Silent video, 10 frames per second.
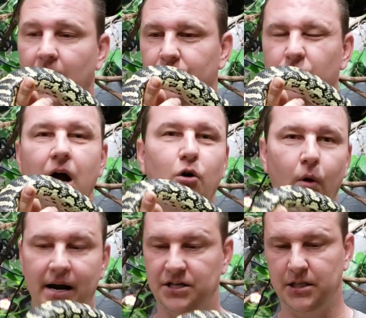They're not
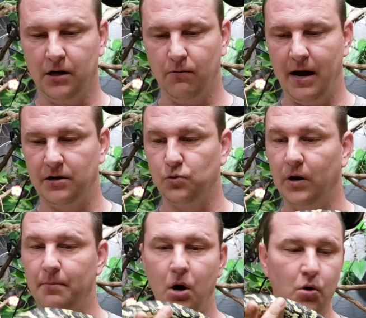quite as thick around as
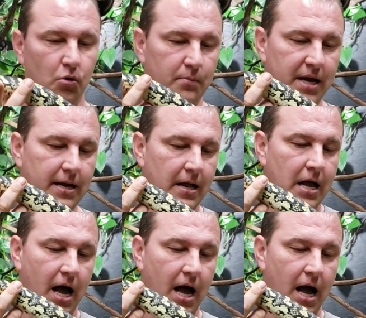what a boa would be.